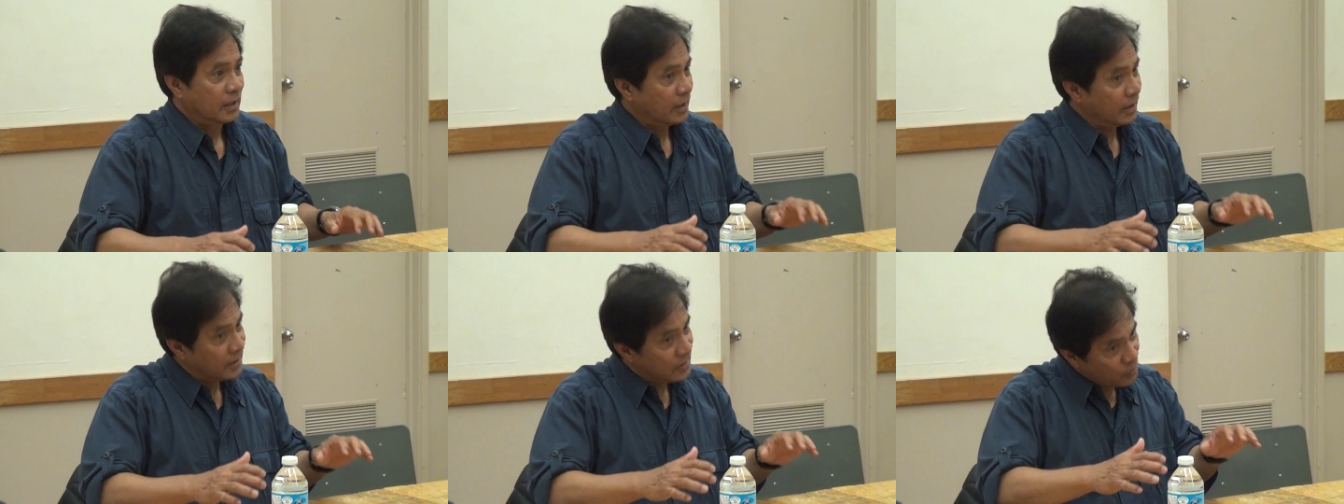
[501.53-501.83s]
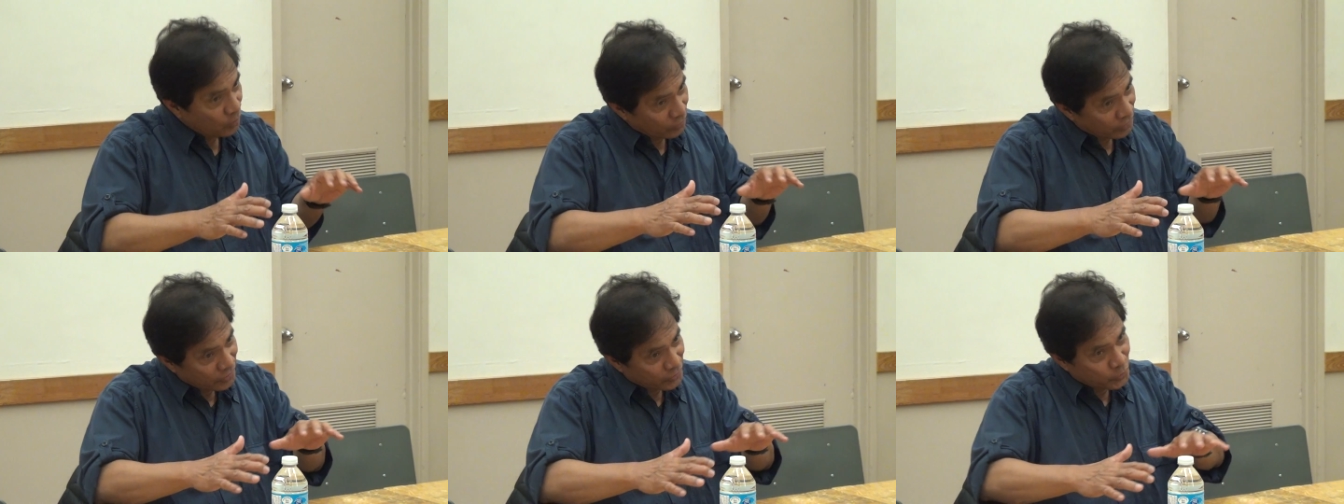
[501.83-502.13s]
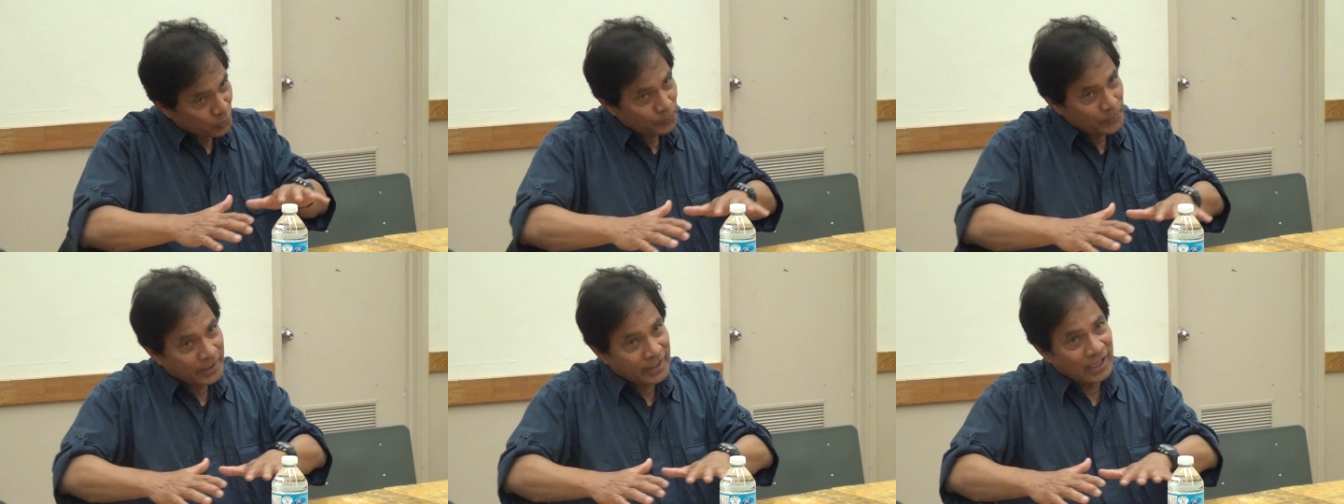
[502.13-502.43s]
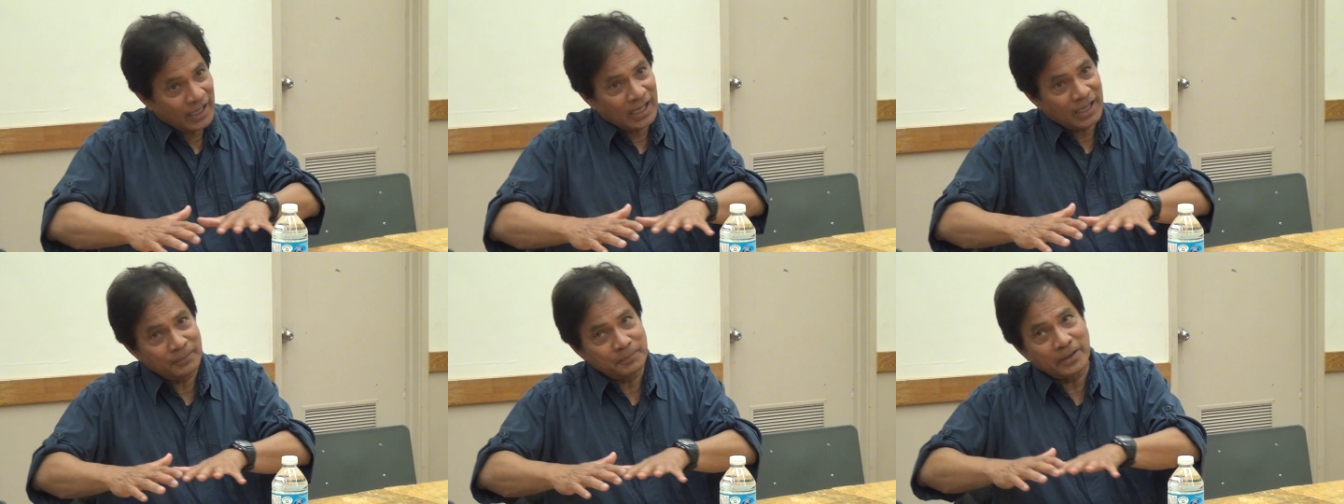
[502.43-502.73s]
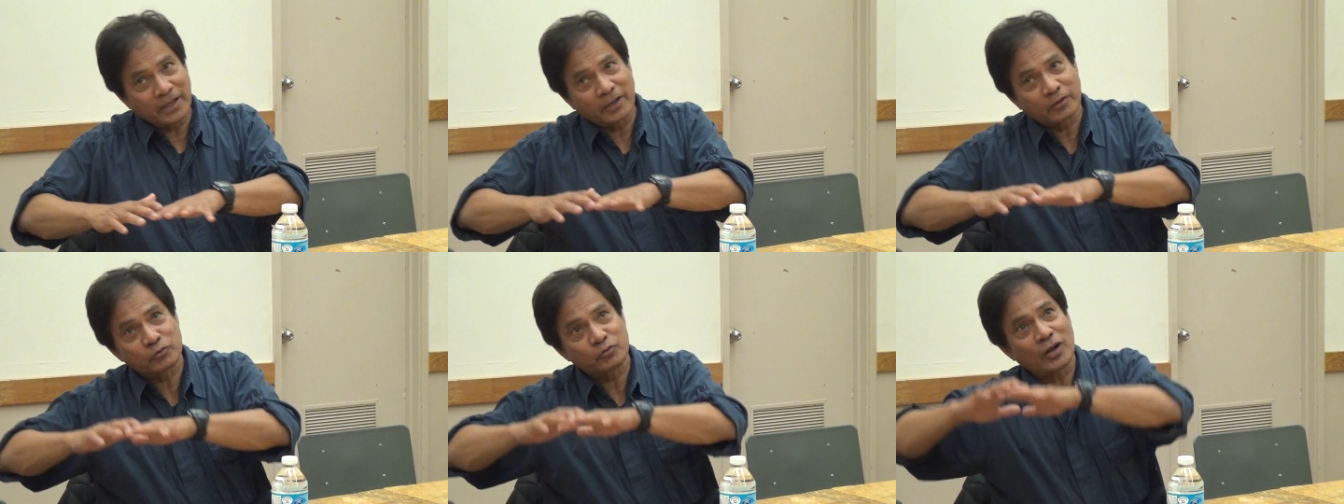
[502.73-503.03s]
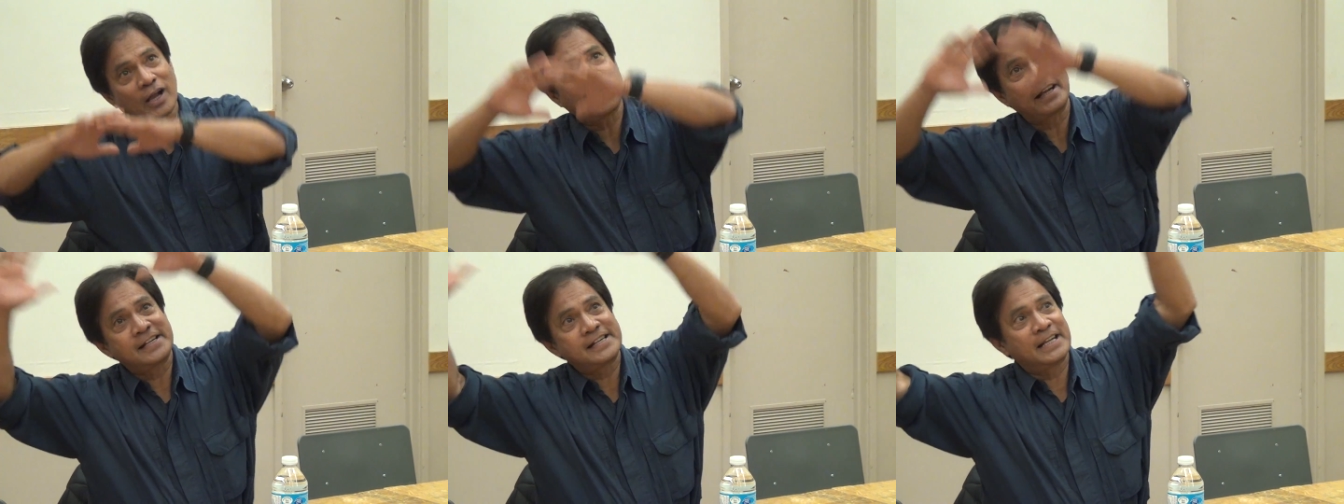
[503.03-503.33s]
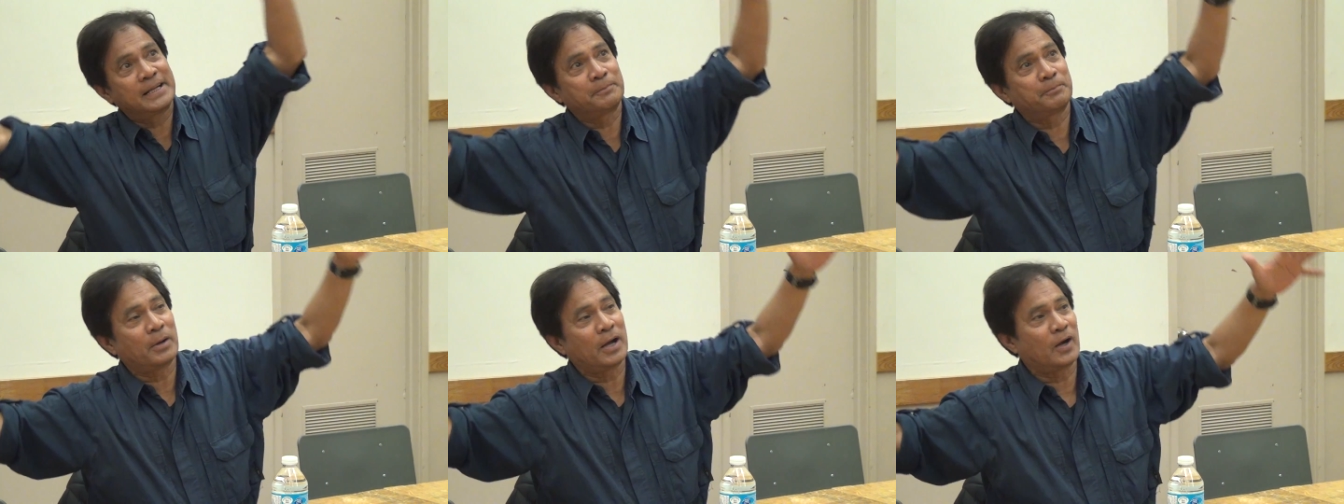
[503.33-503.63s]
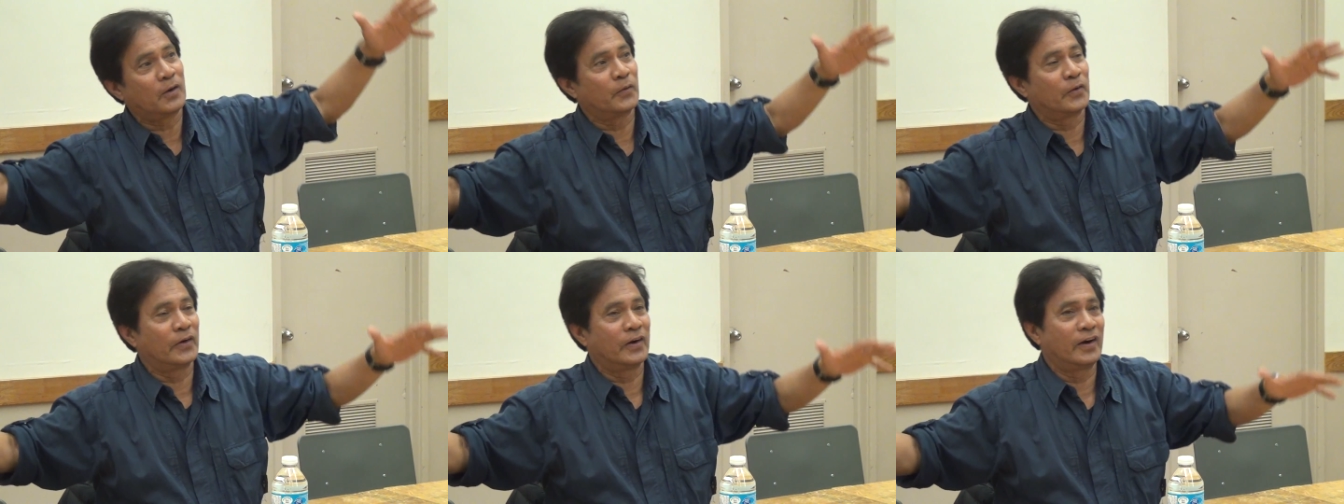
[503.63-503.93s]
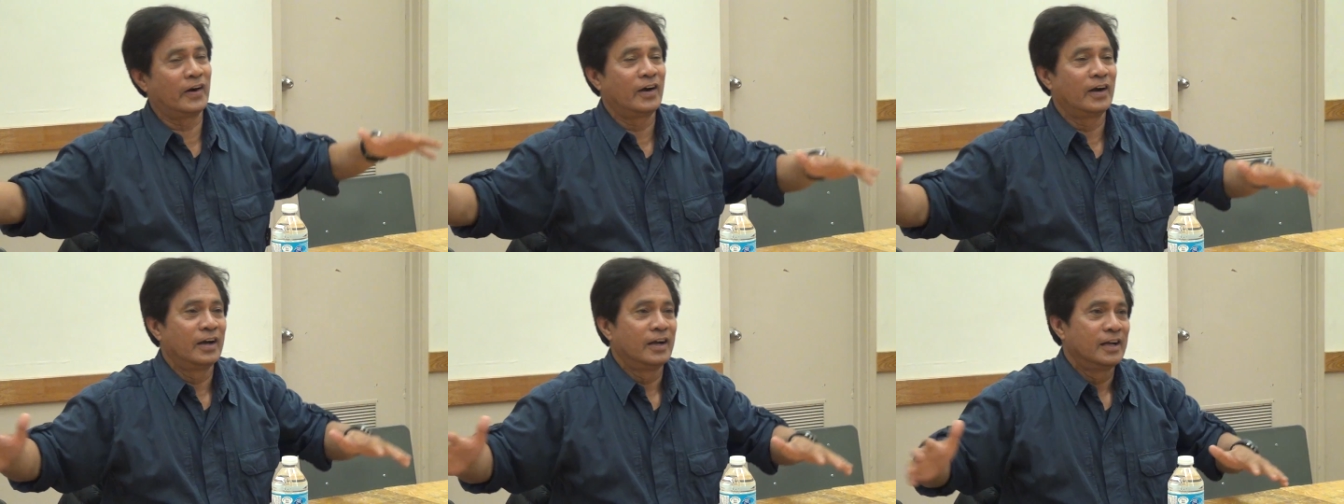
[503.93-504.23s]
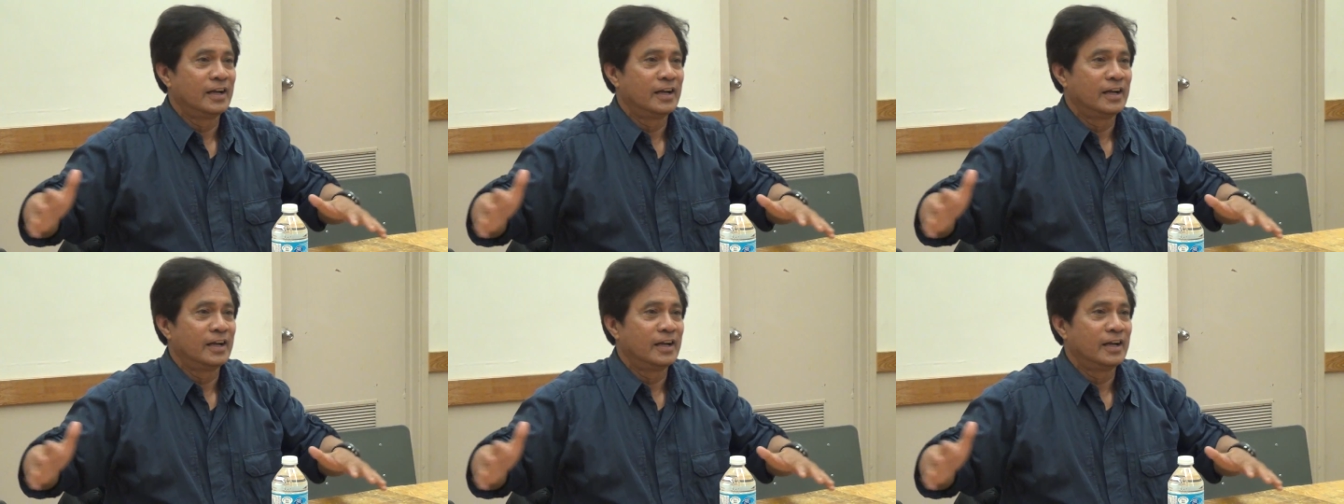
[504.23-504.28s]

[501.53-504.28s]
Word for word: In order to become a rising power,